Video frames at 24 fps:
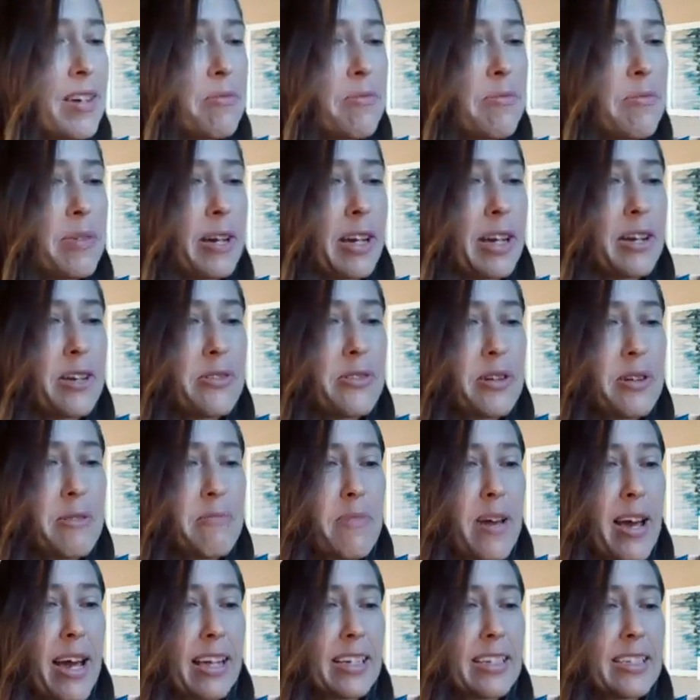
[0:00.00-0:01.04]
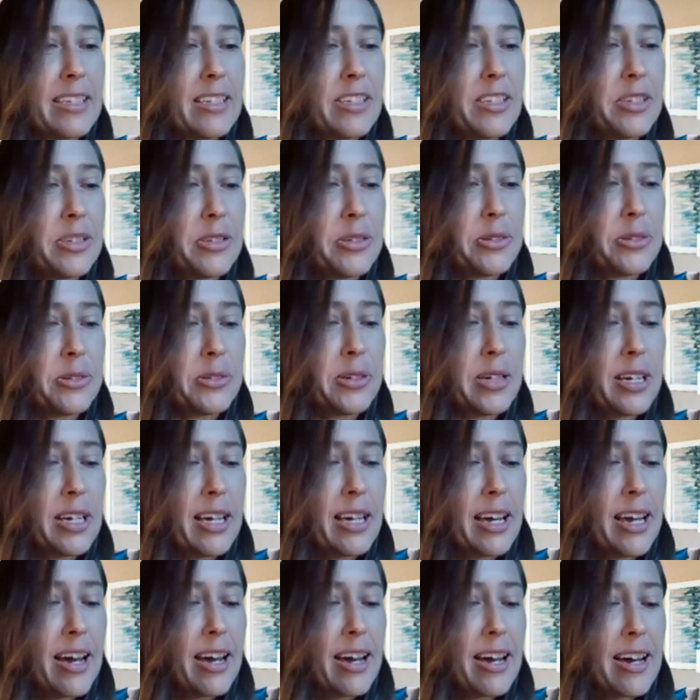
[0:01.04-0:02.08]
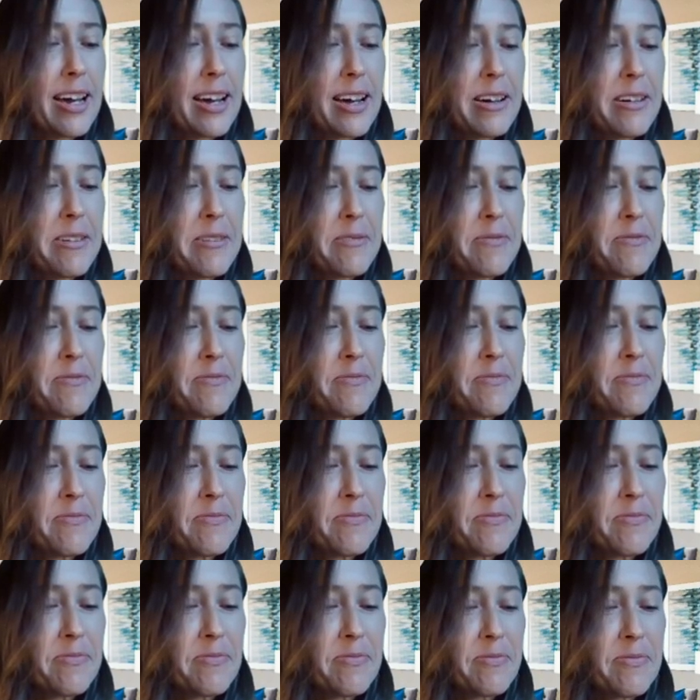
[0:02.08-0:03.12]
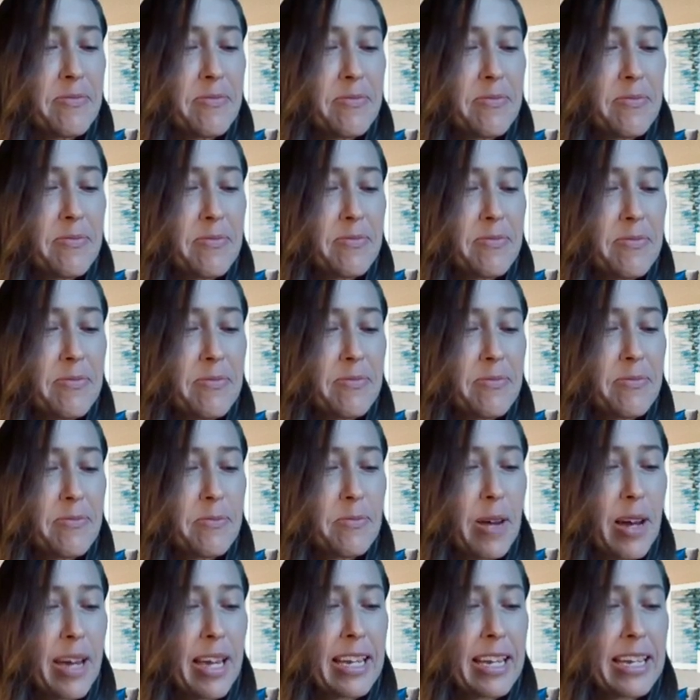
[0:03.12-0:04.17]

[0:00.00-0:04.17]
But going back to my